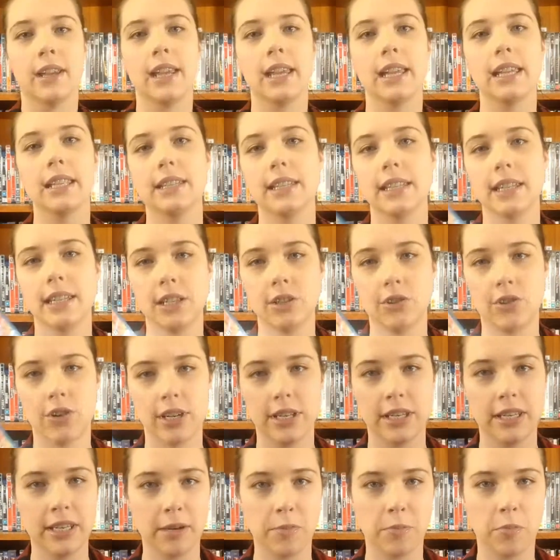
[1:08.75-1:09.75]
It's an
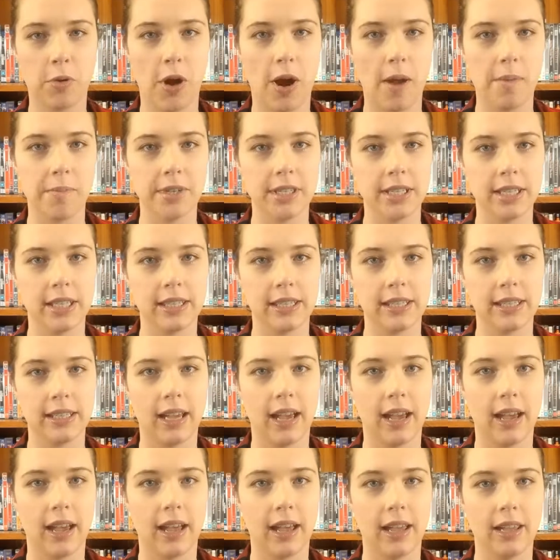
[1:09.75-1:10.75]
interesting premise.
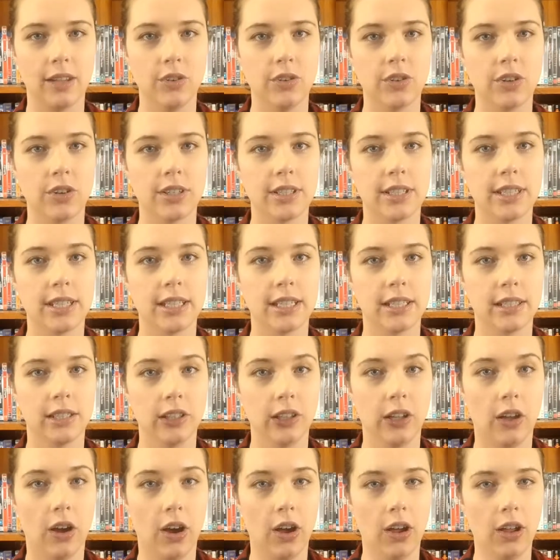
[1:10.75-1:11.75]
You don't see it a
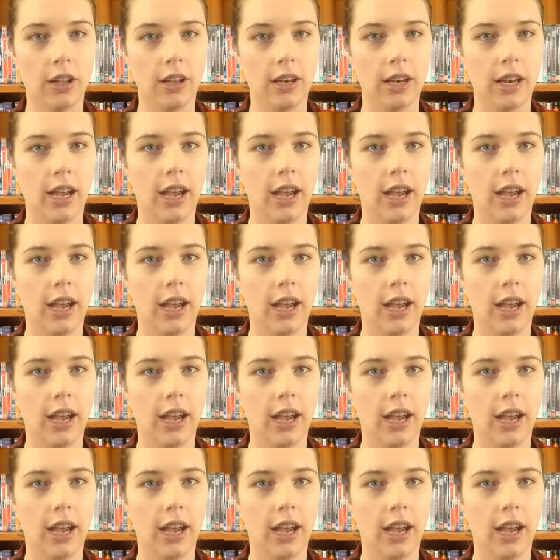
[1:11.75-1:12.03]
lot.